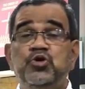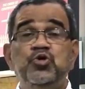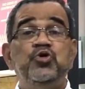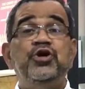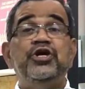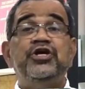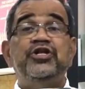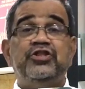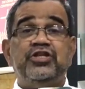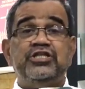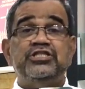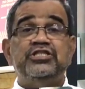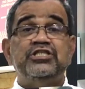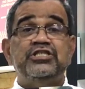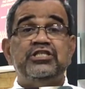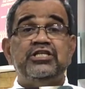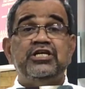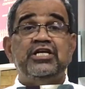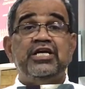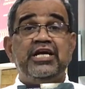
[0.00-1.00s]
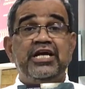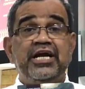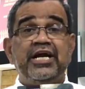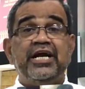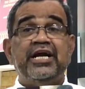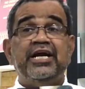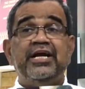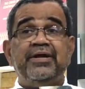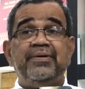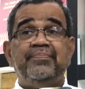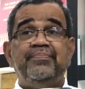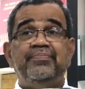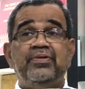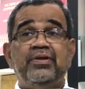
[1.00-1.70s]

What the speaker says: during this year,